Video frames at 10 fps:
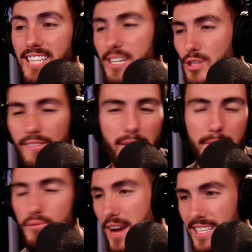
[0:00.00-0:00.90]
Does that drive out
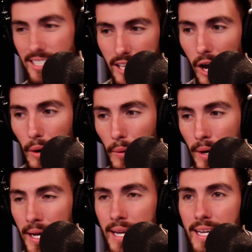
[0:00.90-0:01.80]
the price, though? It
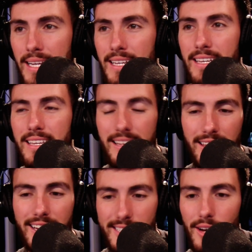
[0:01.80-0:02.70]
has to, right? You
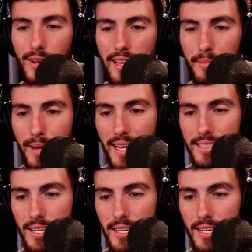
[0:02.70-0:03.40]
think so, a little bit.